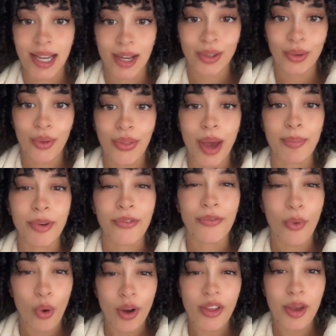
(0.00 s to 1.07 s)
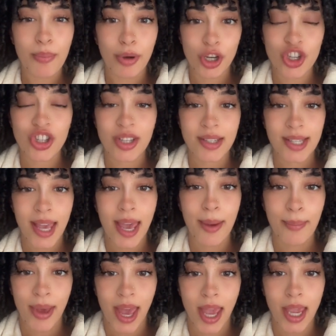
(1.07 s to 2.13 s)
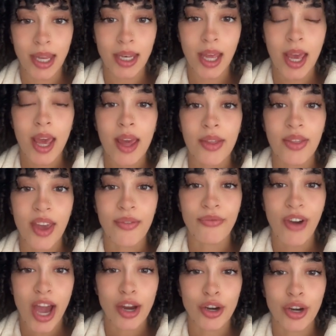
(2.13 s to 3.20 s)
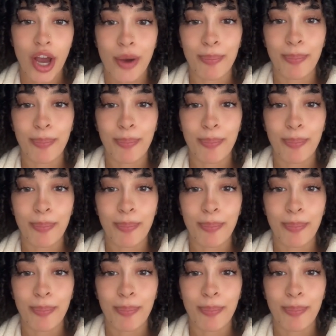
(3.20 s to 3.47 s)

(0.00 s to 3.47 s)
I have a good feeling that they'll be just fine.